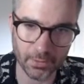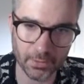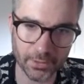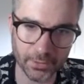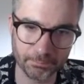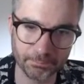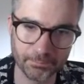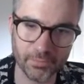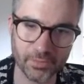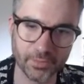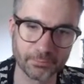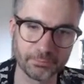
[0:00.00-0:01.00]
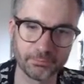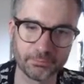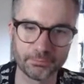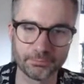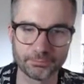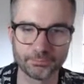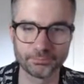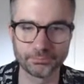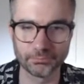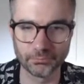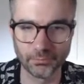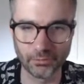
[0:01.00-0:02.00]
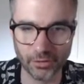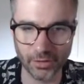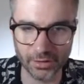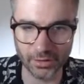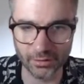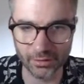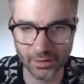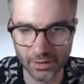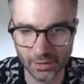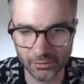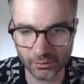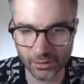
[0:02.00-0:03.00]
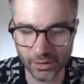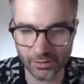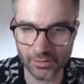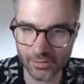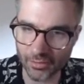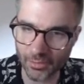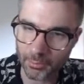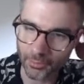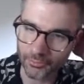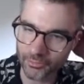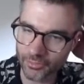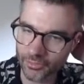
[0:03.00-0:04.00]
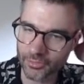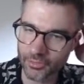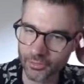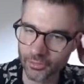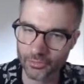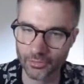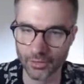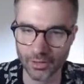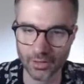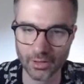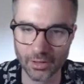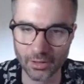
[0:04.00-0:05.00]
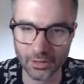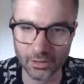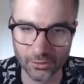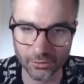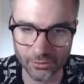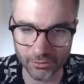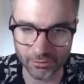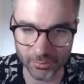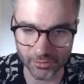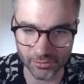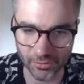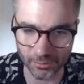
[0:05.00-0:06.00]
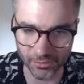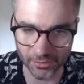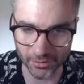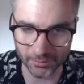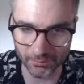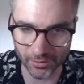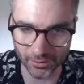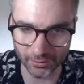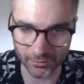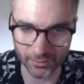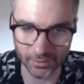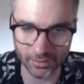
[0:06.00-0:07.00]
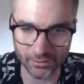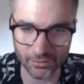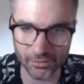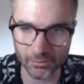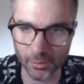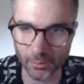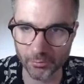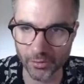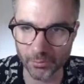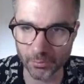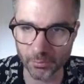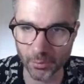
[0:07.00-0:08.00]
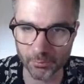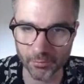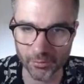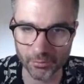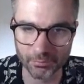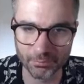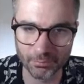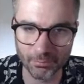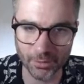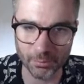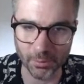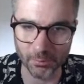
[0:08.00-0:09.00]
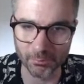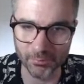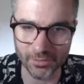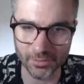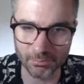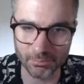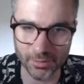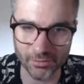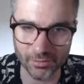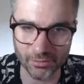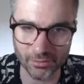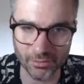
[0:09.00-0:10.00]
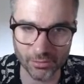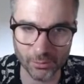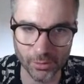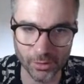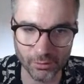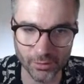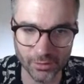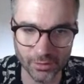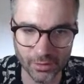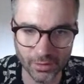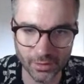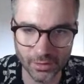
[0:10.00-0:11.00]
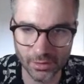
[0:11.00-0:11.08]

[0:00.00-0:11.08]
Okay, so we created it. So we're going to use this approach to do loads of different bits of geometry. So let's look at some obvious problems. Well, not problems, bits to work with.